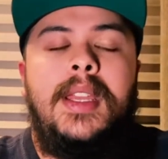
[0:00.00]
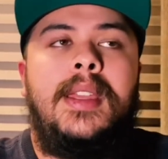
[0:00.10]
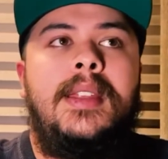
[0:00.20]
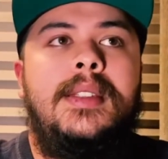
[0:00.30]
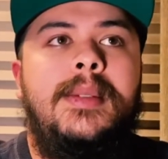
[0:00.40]

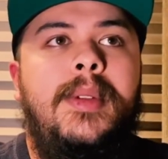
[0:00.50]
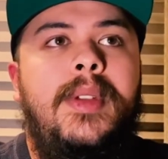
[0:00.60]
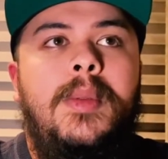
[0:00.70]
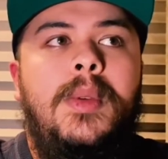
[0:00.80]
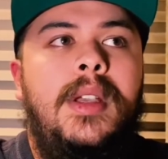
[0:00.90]
And some of
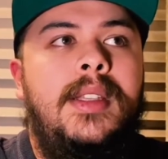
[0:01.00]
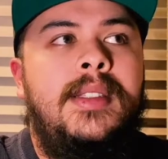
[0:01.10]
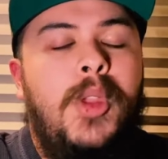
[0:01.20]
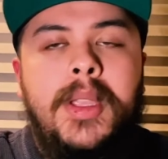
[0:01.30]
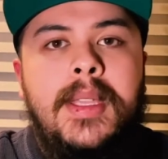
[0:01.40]
it
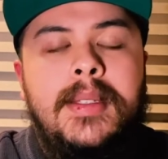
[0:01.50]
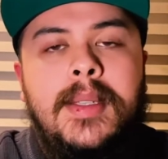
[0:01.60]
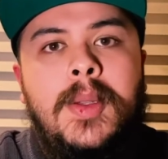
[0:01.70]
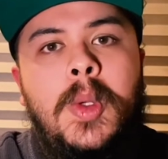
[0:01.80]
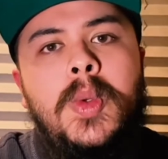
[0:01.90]
was looking
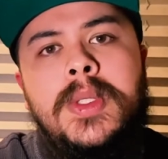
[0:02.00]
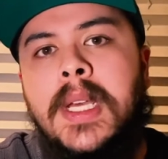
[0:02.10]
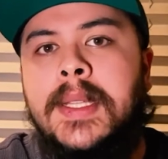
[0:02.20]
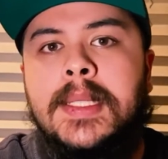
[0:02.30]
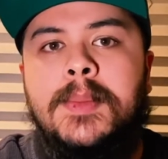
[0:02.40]
into who's
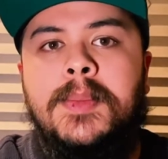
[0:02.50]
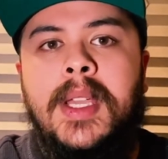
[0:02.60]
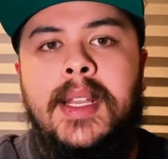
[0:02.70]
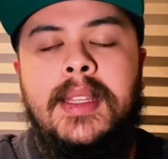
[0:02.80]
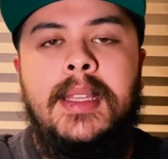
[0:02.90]
done this
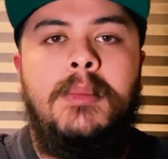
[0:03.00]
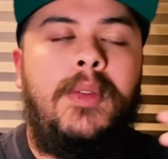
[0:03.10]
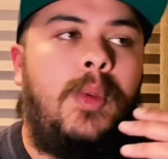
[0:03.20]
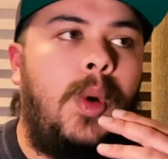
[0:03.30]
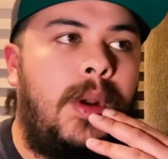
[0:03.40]
kind of thing
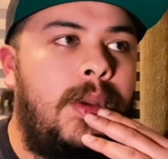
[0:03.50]
before,